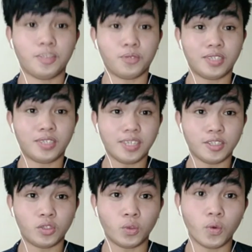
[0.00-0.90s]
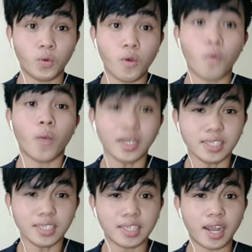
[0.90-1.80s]
proceed to what
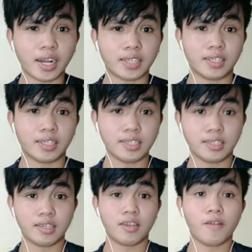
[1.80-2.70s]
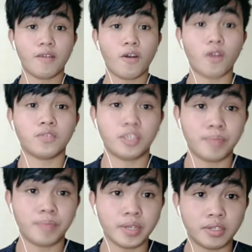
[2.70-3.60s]
is the characteristic of
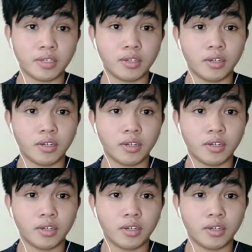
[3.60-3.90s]
severe